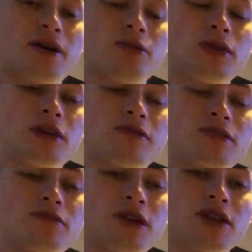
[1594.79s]
and all the others
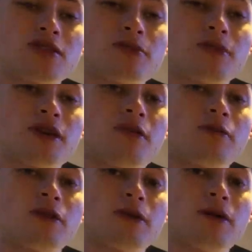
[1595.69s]
in Reader support the army
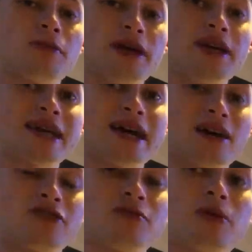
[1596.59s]
really well, but he is
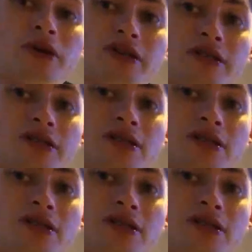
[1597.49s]
800 points.